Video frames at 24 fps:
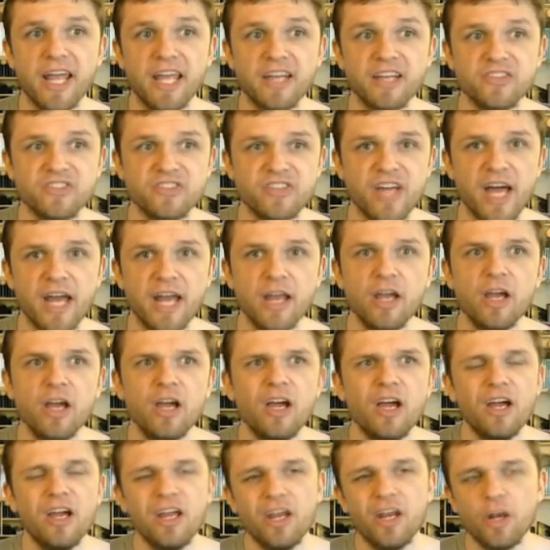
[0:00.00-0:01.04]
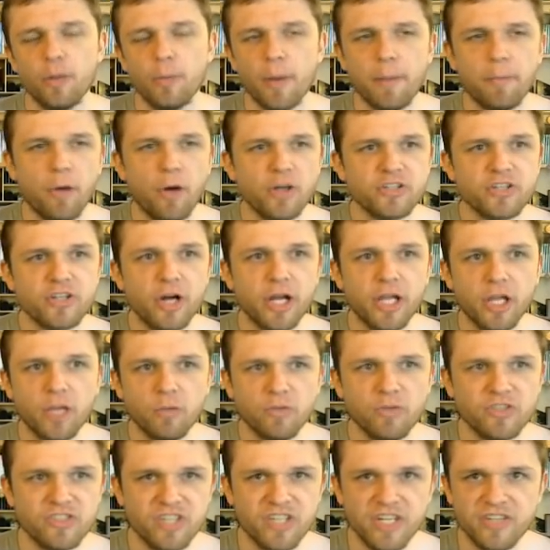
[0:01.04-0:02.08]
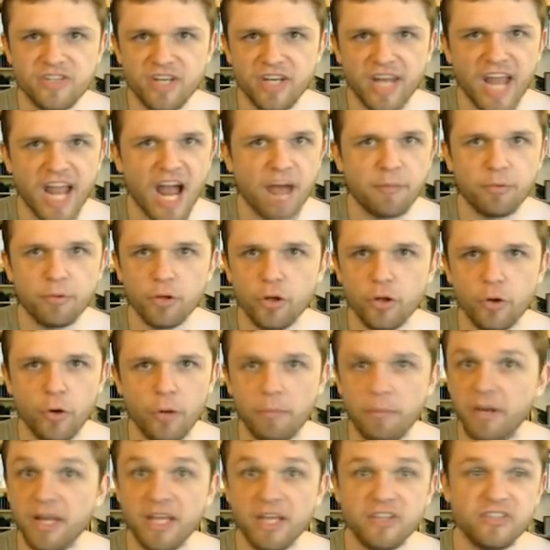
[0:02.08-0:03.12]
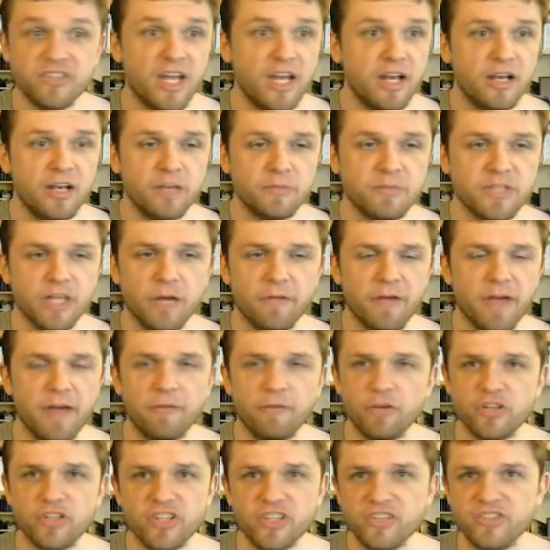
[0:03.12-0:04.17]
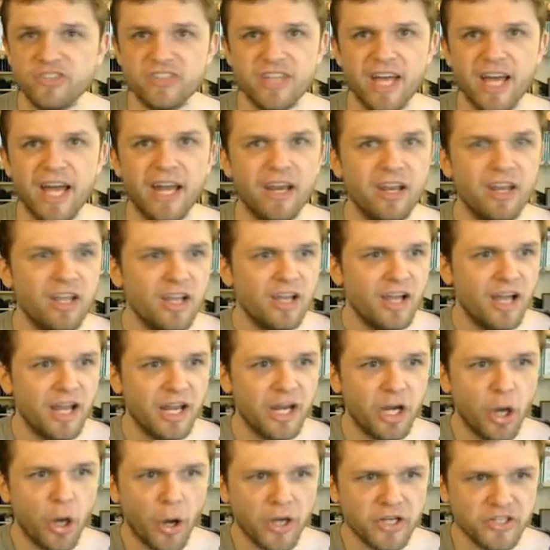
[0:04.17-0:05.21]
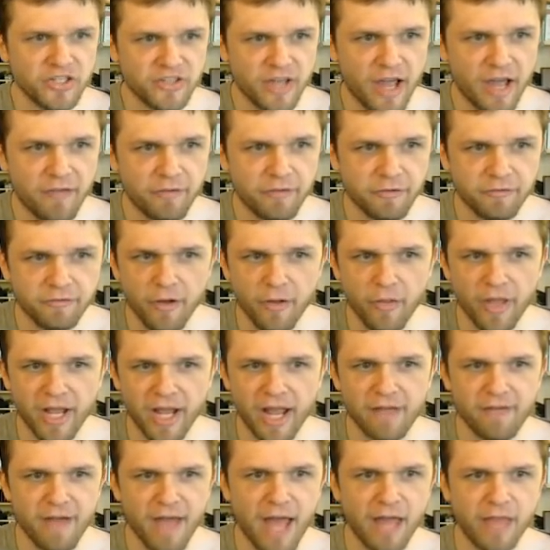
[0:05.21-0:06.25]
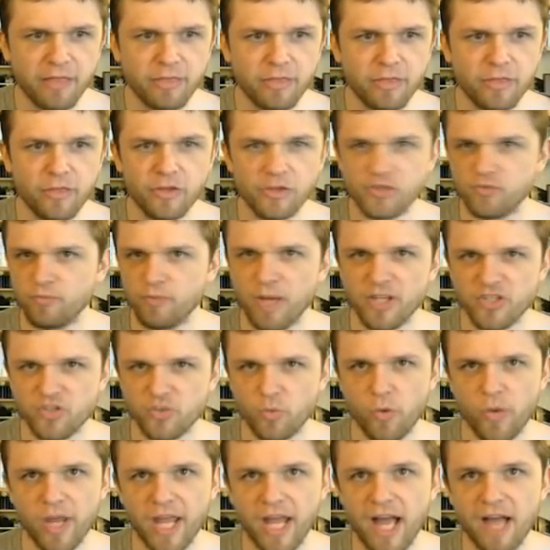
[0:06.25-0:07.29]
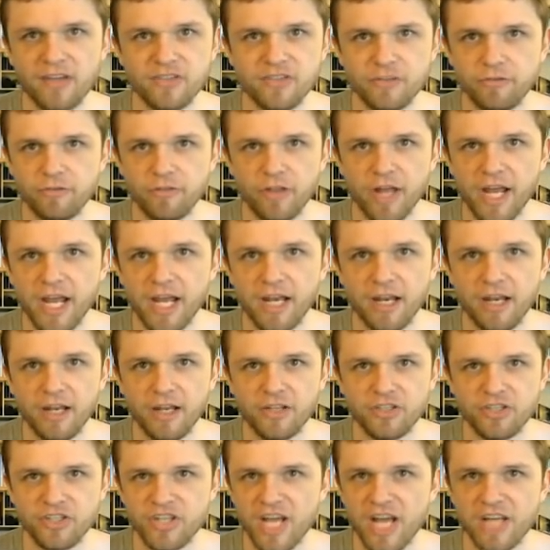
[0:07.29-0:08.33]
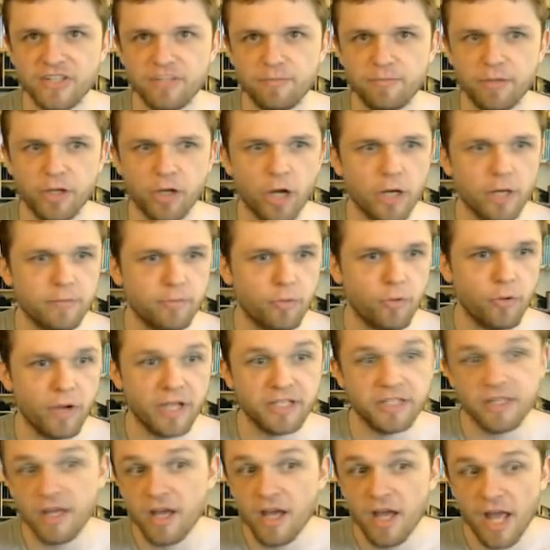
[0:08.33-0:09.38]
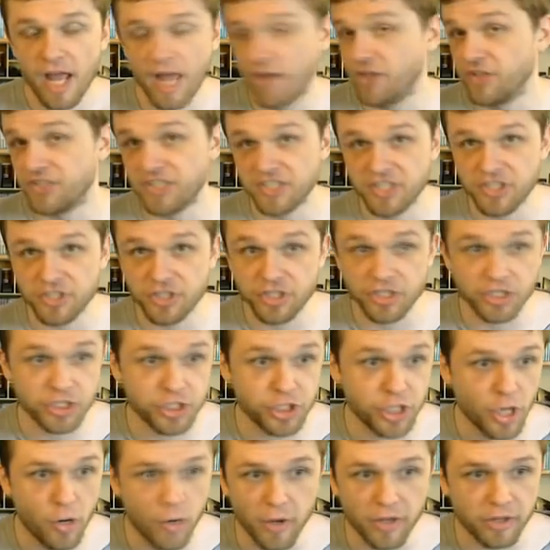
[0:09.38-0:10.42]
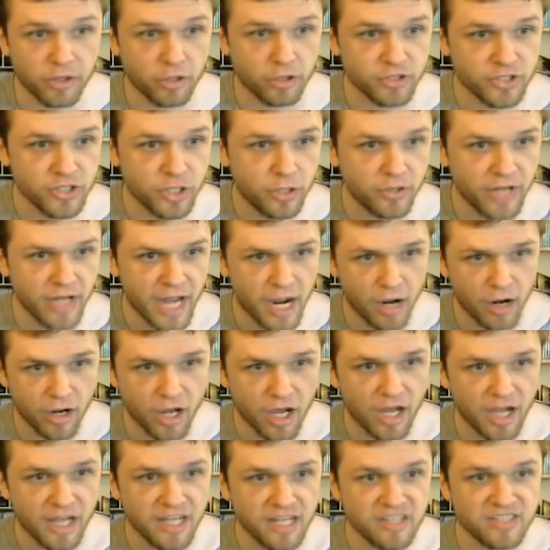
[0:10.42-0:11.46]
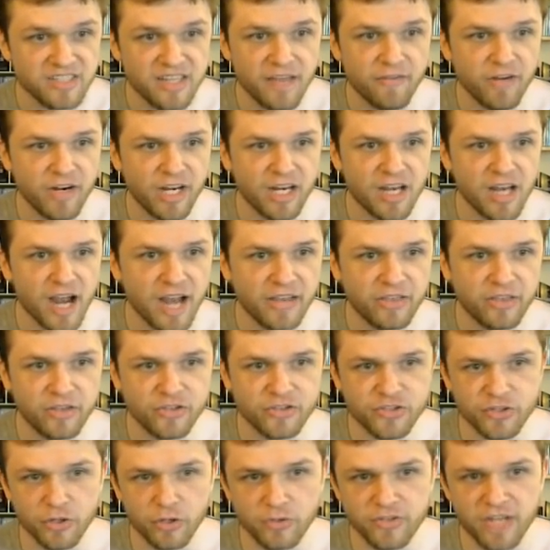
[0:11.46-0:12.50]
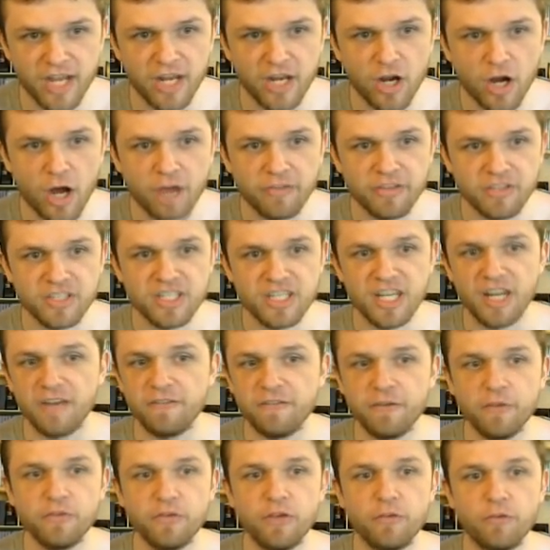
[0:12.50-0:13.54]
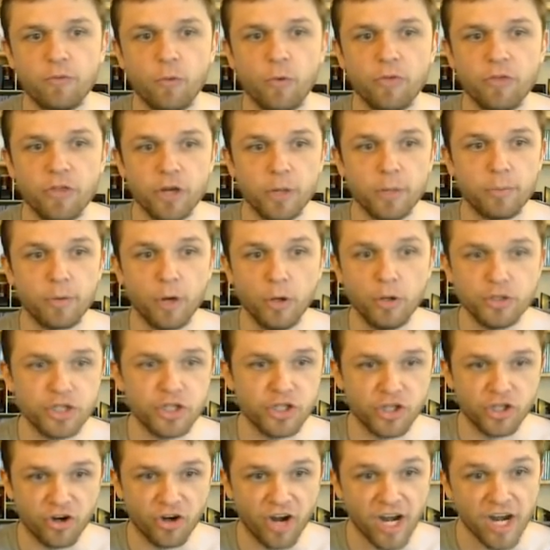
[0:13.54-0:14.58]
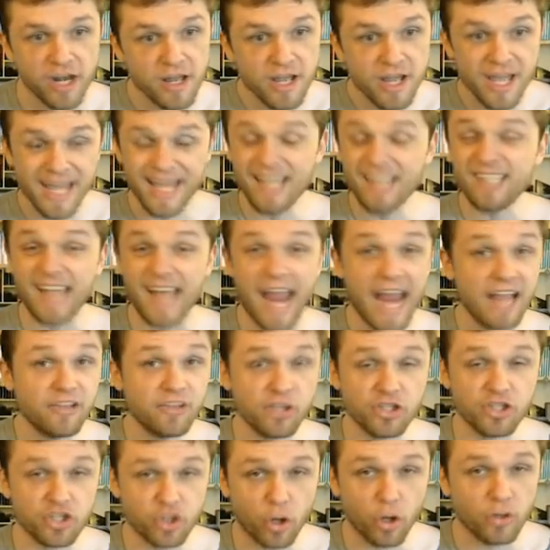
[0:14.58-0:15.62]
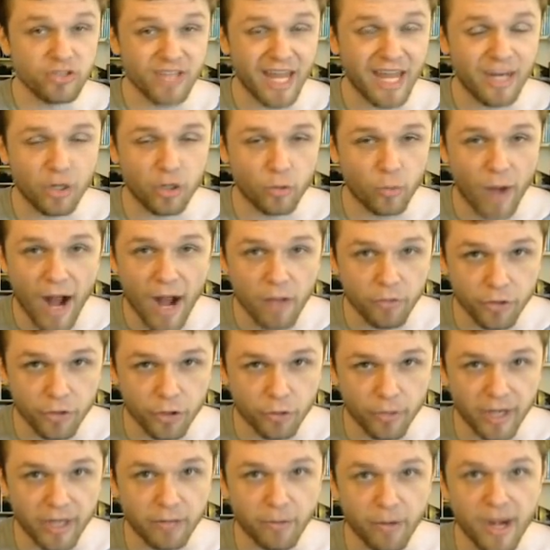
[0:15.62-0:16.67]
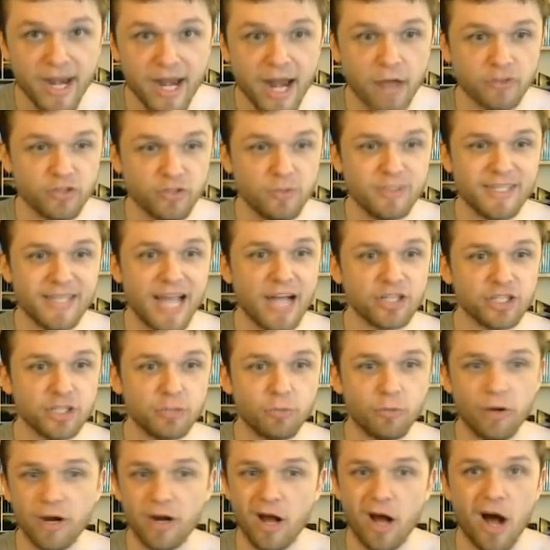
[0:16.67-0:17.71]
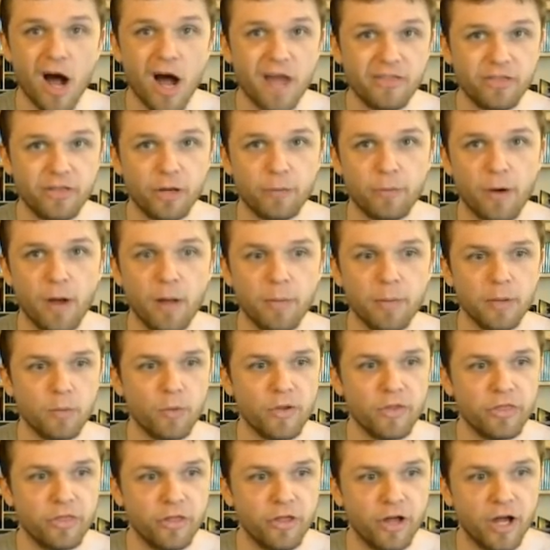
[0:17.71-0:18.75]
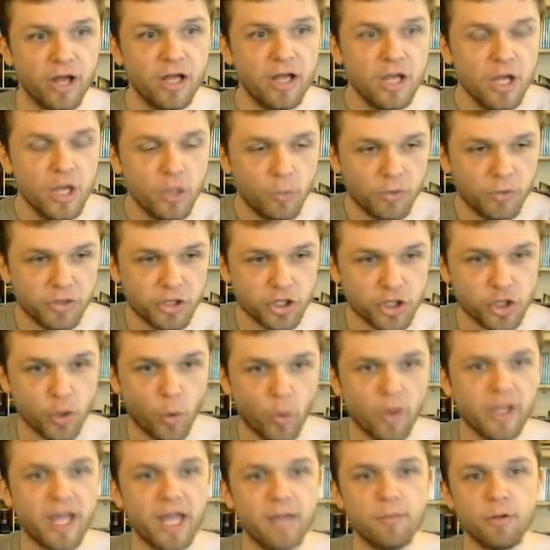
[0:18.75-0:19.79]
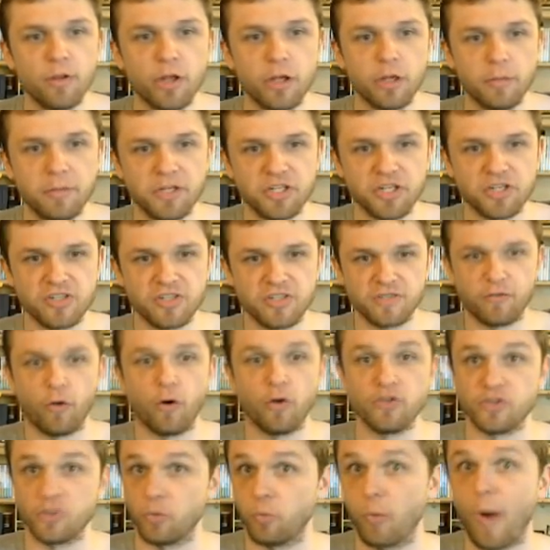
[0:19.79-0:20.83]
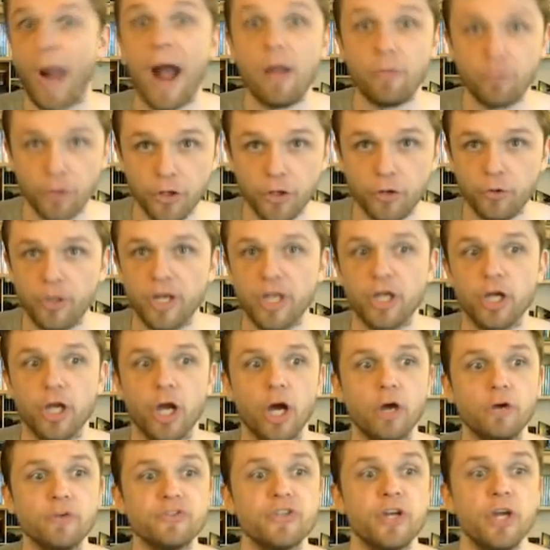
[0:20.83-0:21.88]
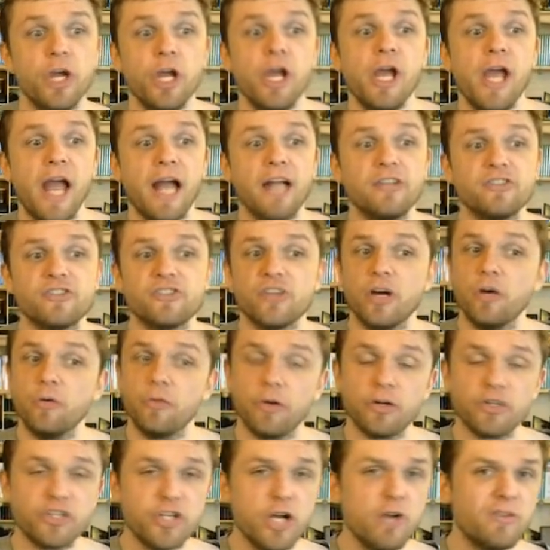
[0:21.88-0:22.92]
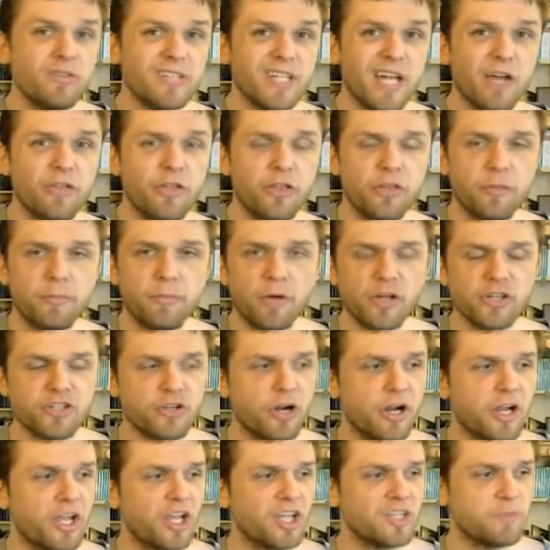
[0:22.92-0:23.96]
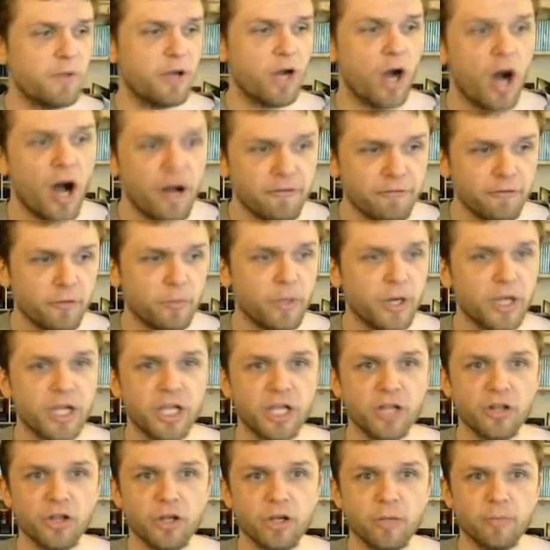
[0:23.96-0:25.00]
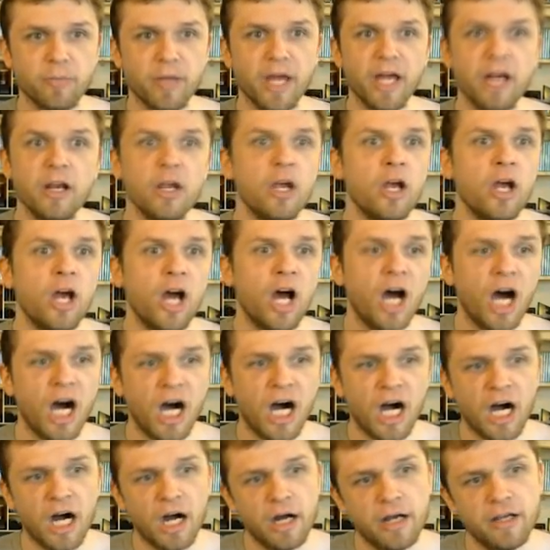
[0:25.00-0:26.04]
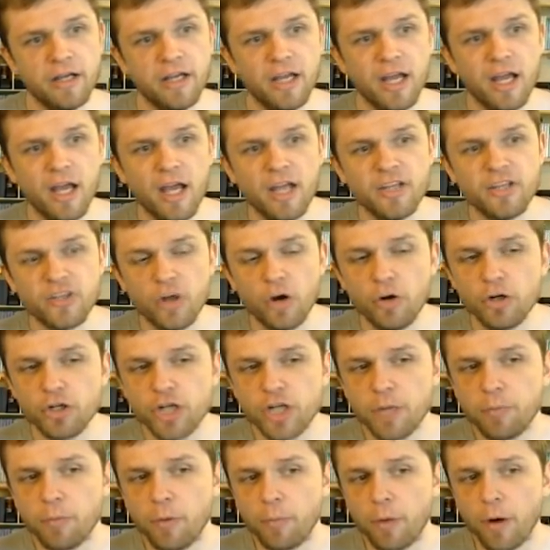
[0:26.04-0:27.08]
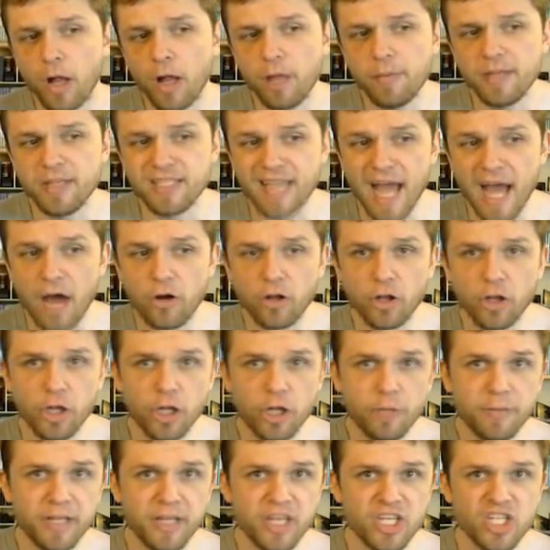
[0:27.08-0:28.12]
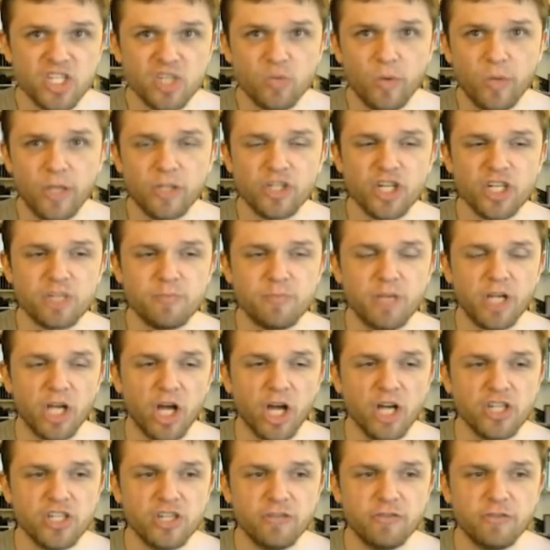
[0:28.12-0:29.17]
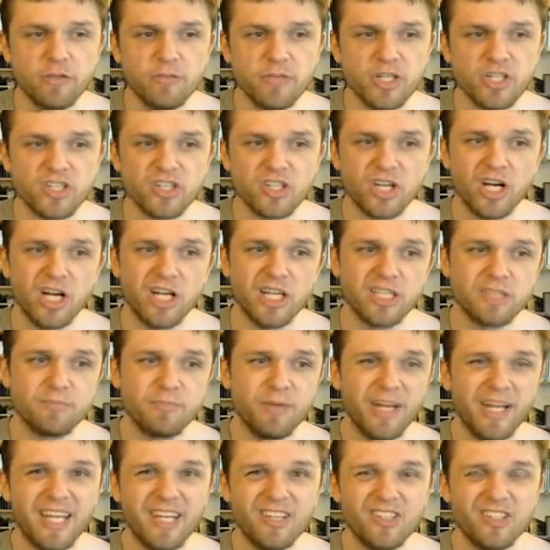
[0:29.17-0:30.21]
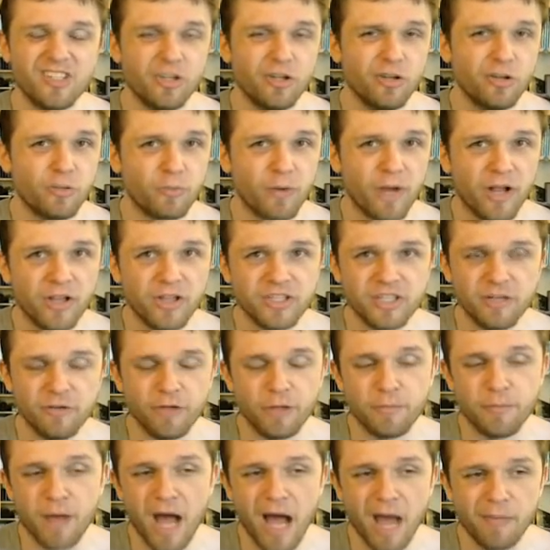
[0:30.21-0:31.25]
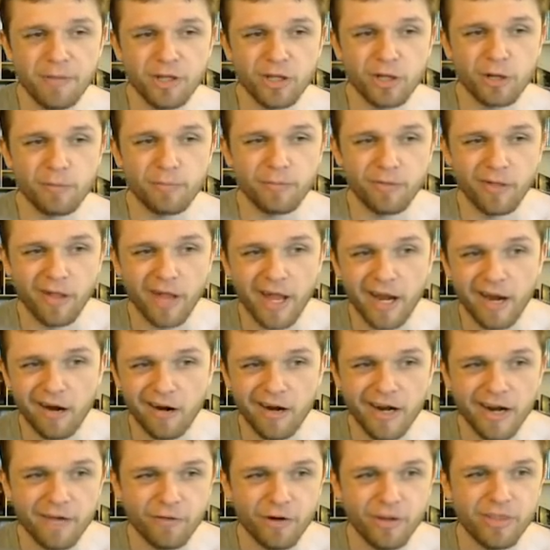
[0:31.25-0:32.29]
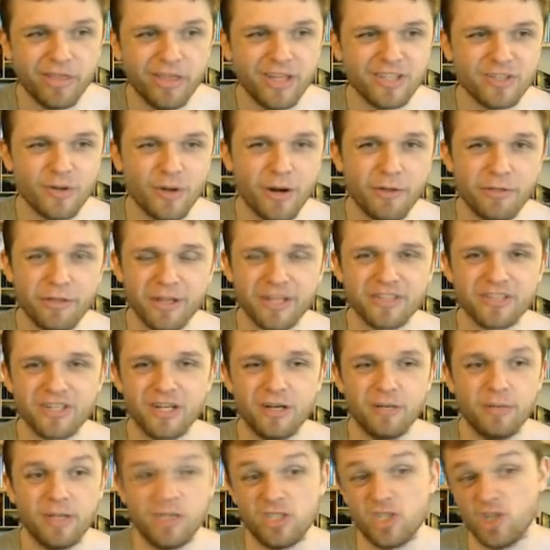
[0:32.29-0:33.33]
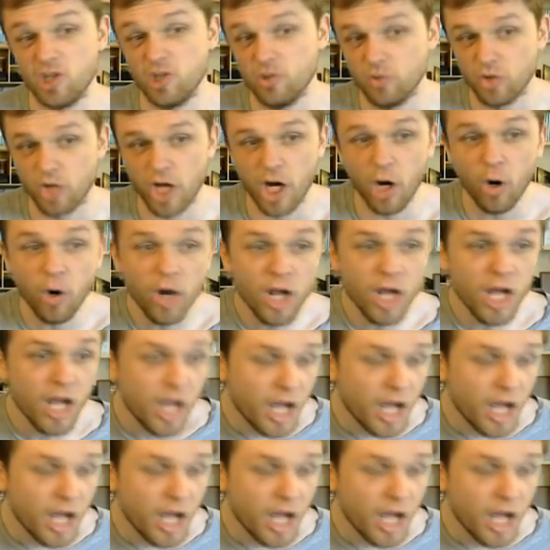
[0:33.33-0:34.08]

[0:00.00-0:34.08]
He had said, my ball striking was decent Kapalua, but he said it himself. Ever since then, I just haven't felt like I've had my swing as of late, and it just hasn't been on point. And the statistics show it. There's no doubt. He's 79th in strokes gained off the tee and 54th in approaching the green. He's 8th in strokes gained around the green right now, so he's actually running hot there, probably with the short game a little bit, just as far as around the green goes. And so there's no doubt that the ball striking's been off for Ricky a little bit. His ownership will probably be down a little bit this week just because of the missed cuts, but he's still a relatively popular player and everything, so I don't think it's going to be too low.